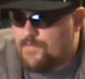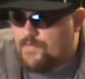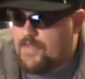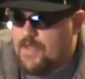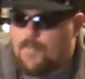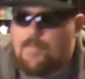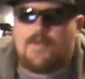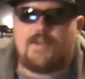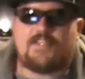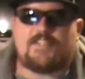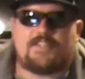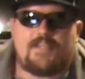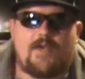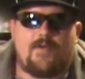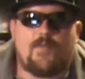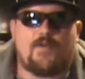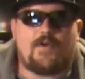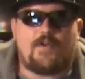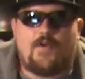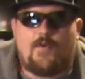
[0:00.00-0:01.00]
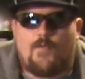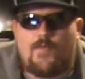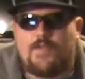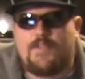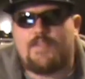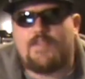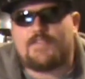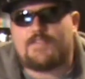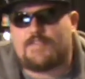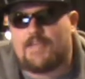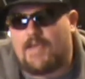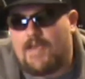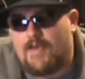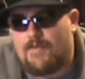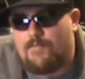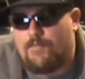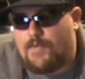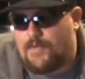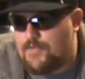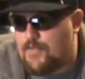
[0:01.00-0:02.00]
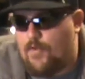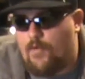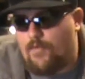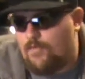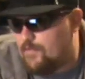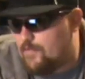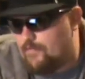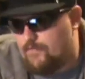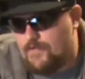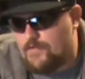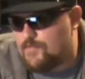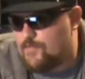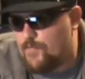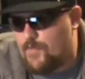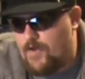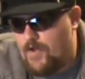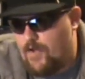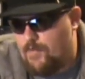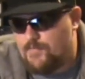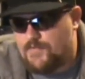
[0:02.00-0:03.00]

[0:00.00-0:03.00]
I'm going to say we're going to win this game, but the only reason why I'm